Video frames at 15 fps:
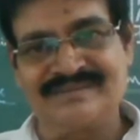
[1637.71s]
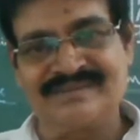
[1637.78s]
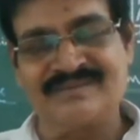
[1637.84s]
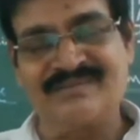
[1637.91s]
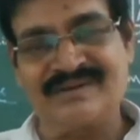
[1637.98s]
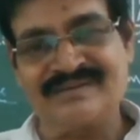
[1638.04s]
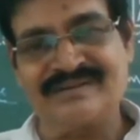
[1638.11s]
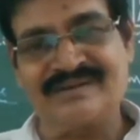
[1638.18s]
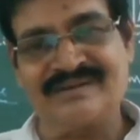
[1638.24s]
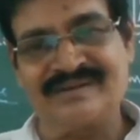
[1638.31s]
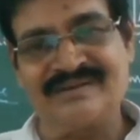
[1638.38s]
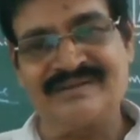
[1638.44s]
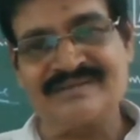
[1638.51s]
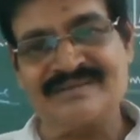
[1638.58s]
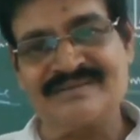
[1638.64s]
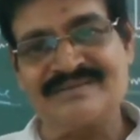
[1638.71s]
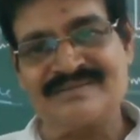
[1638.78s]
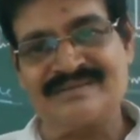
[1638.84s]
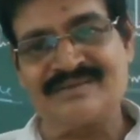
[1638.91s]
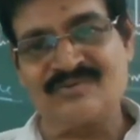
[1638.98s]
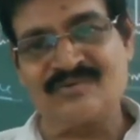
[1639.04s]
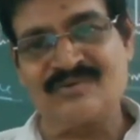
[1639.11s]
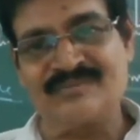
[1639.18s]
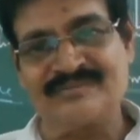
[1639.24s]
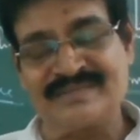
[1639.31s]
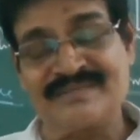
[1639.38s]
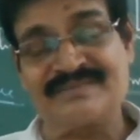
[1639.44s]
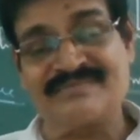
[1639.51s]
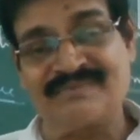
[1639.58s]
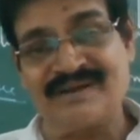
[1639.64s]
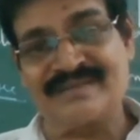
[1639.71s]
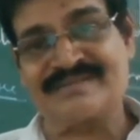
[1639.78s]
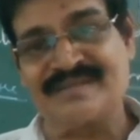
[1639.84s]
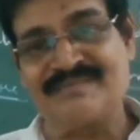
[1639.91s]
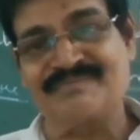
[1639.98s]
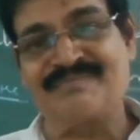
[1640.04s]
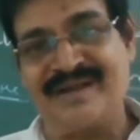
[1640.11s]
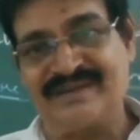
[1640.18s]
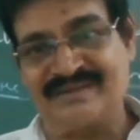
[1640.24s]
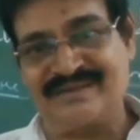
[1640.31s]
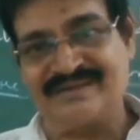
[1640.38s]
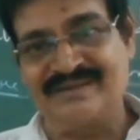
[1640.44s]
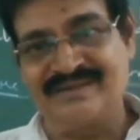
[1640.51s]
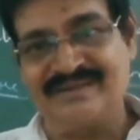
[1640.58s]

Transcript: What the conditions the Rome, this vast empire,